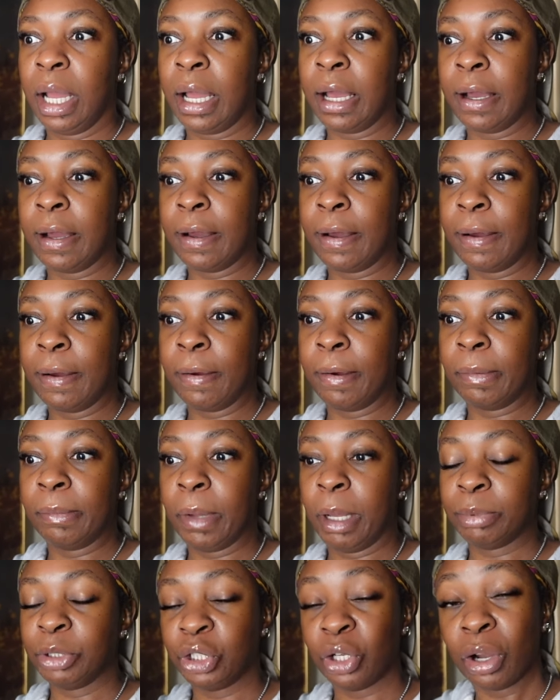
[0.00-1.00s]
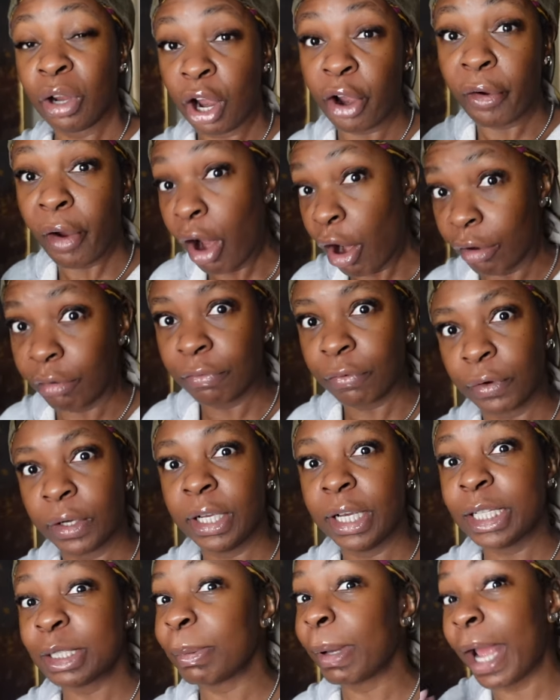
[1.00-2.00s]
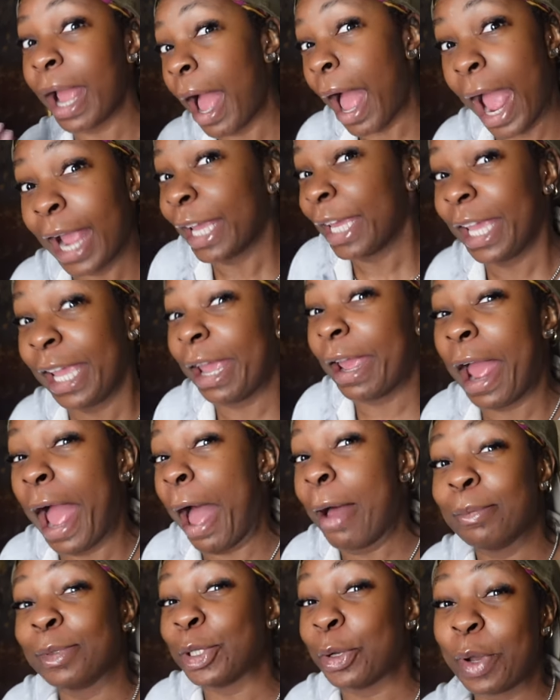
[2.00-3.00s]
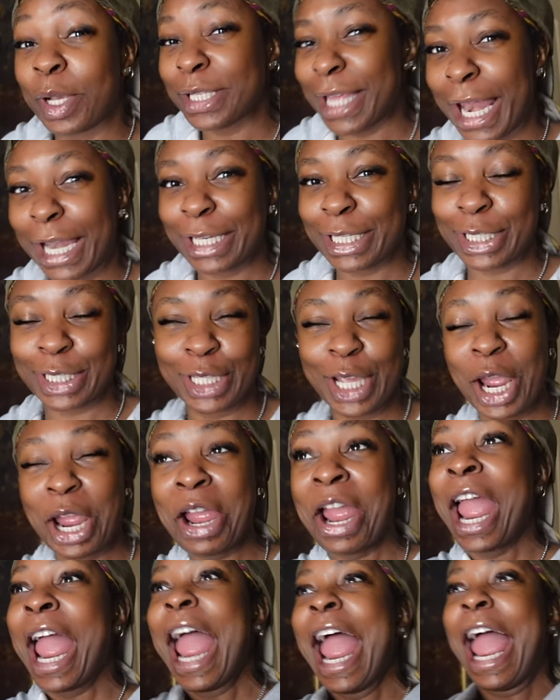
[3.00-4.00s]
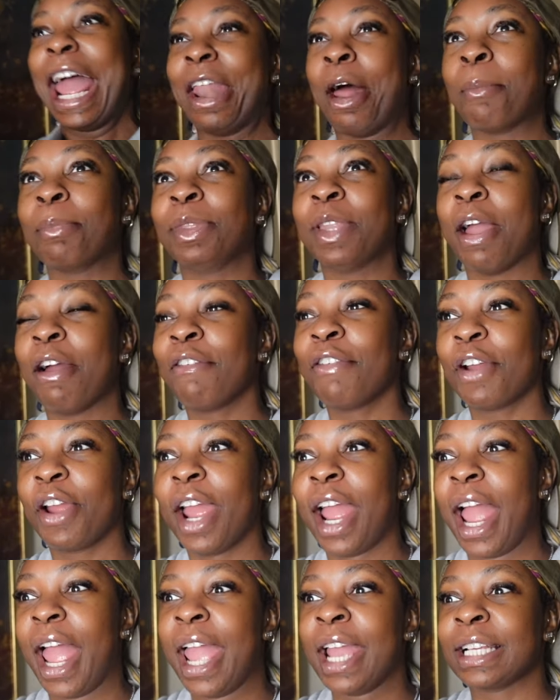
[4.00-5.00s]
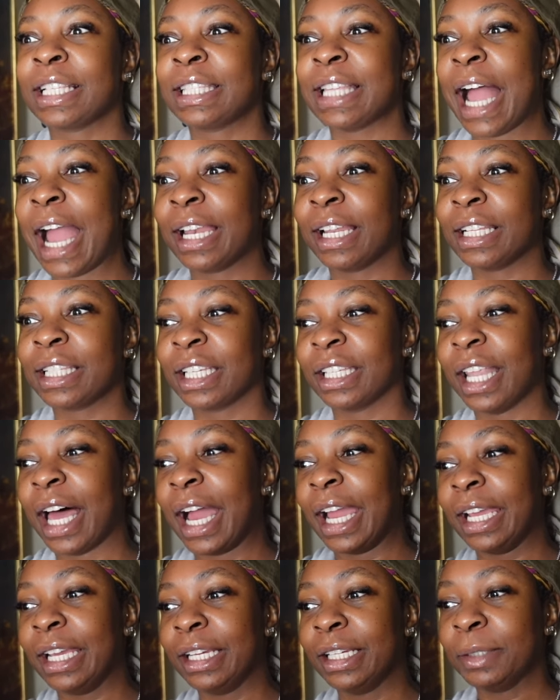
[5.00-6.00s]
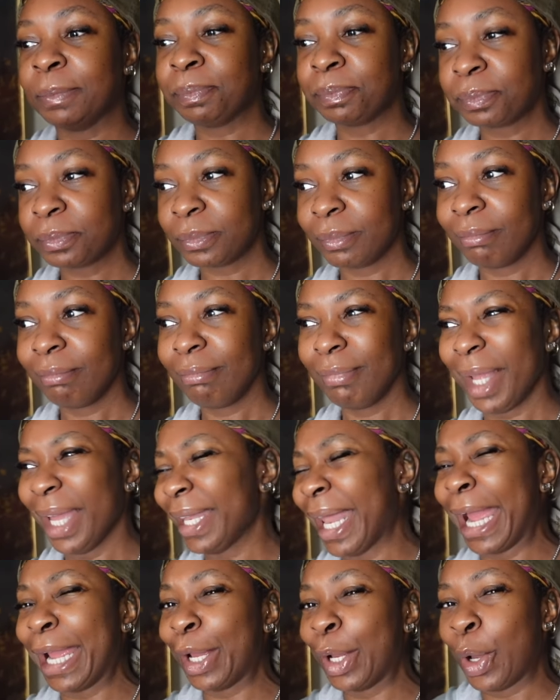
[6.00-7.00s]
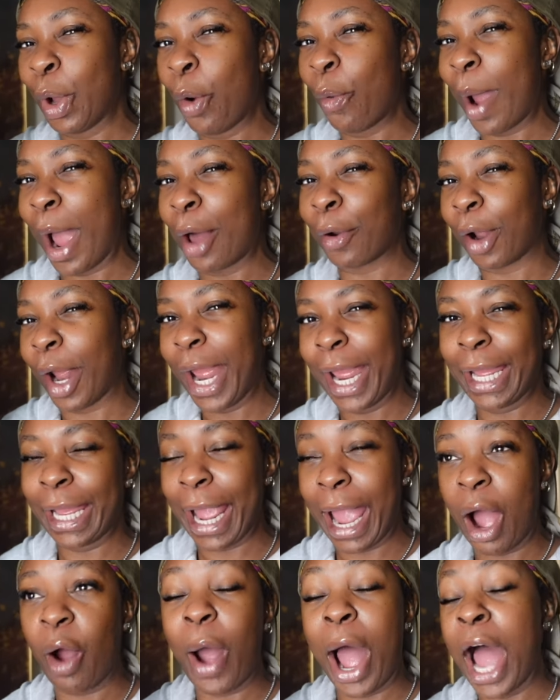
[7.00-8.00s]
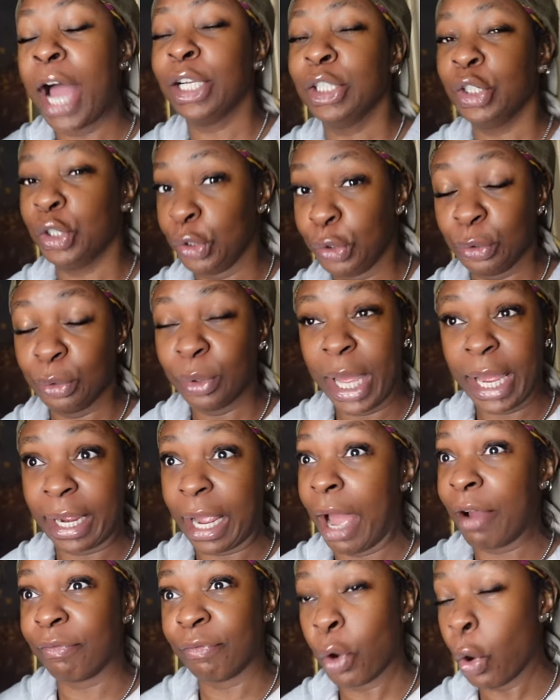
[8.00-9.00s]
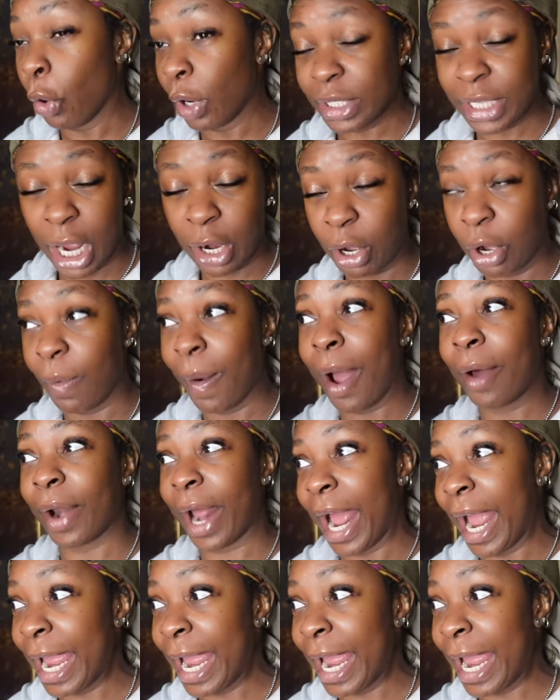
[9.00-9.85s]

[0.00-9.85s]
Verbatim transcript: I'm sure her and her friends, but I can't— I'm so excited to see her. And I'm never excited to like go out or hang out. I do, like, of course I go out, I